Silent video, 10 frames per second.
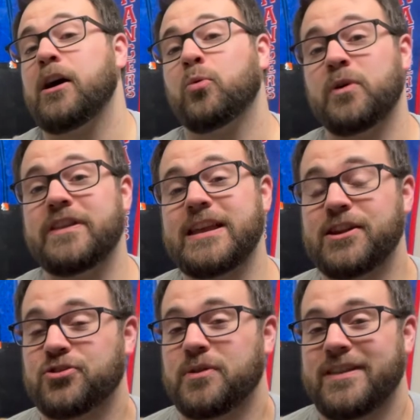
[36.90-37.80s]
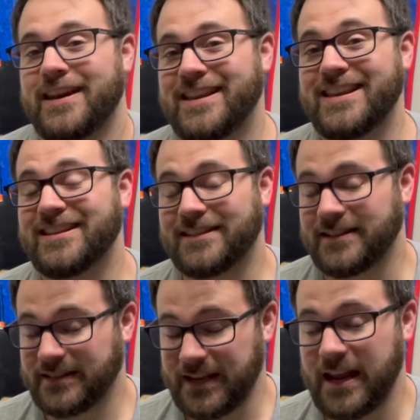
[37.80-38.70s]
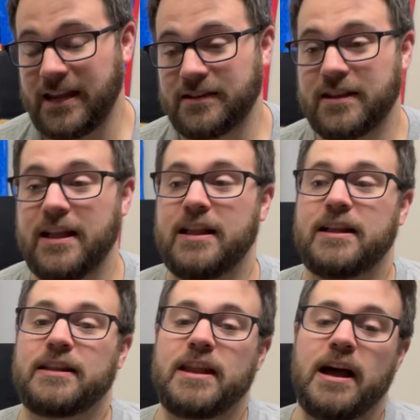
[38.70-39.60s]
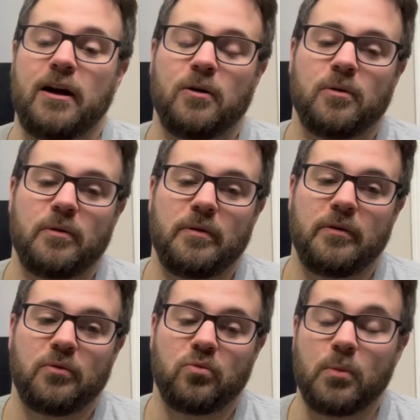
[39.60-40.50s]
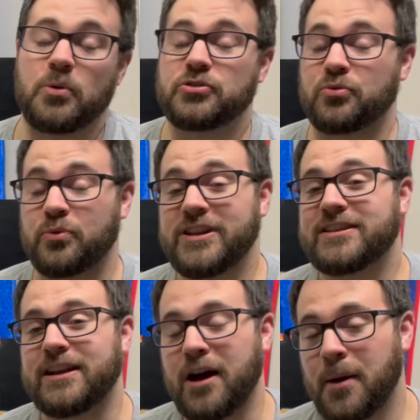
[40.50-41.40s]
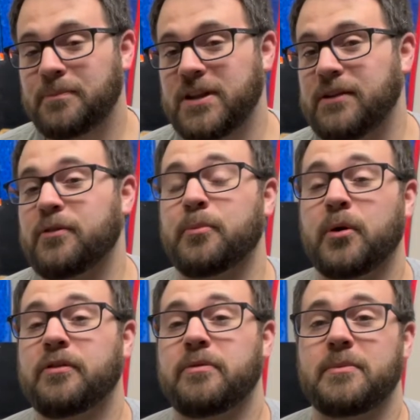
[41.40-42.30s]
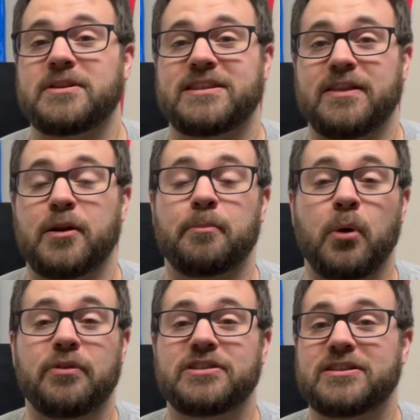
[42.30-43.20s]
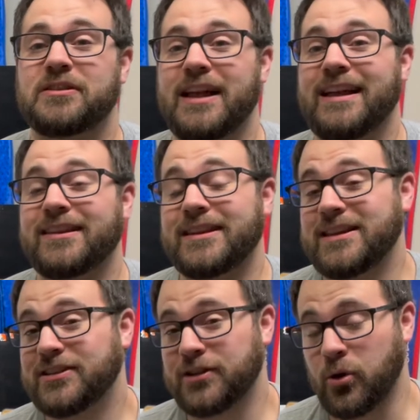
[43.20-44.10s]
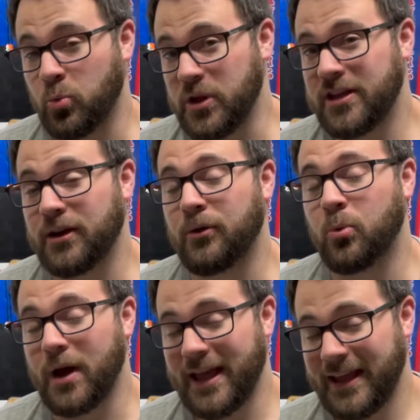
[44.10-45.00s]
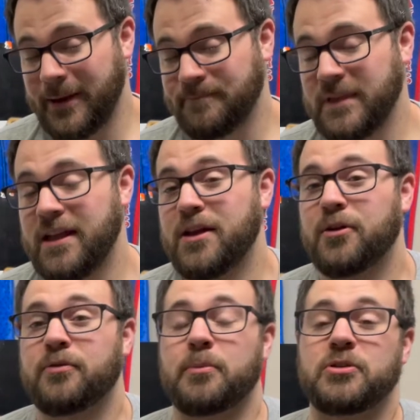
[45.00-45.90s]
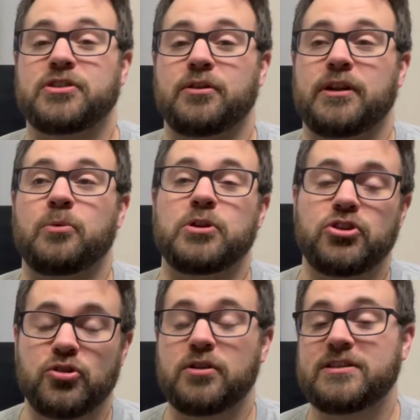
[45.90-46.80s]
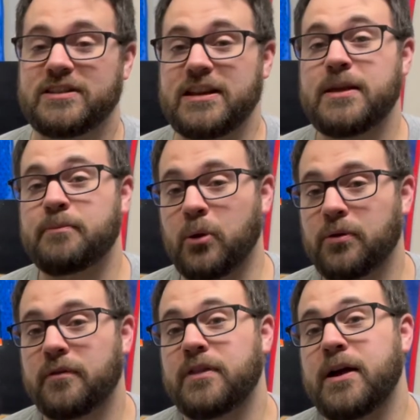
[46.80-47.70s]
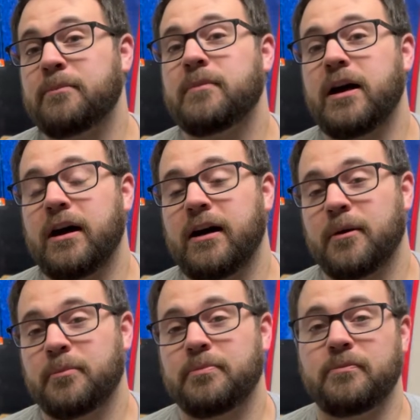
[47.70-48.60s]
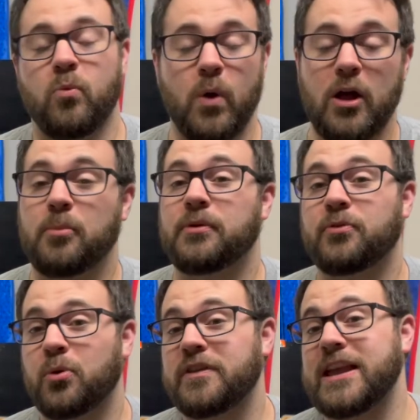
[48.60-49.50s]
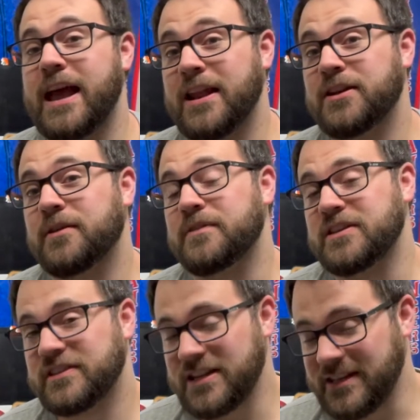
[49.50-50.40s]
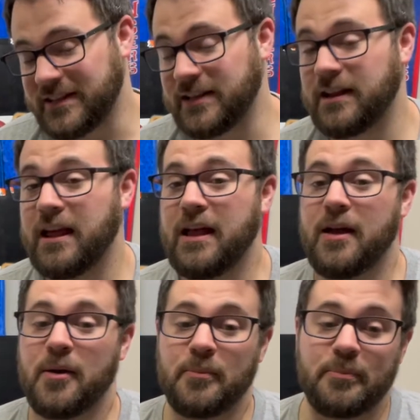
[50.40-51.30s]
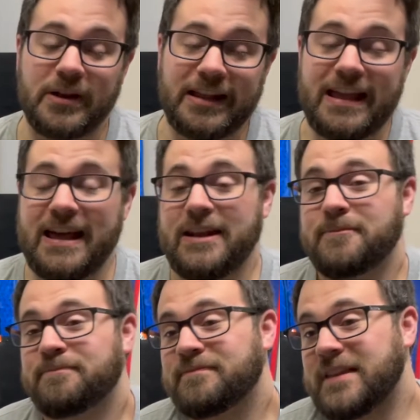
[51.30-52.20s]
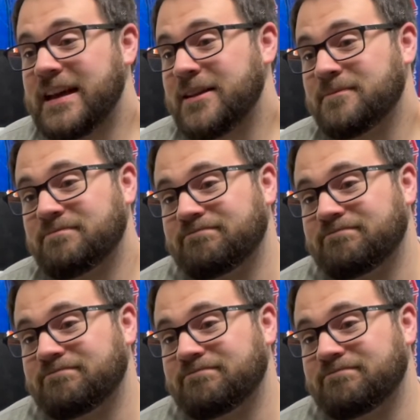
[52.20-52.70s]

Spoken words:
with the injury that he sustained. Now, the most recent update for both of them is that they're both still at least a week away from returning. We should see both of them well before the end of the season, but again, that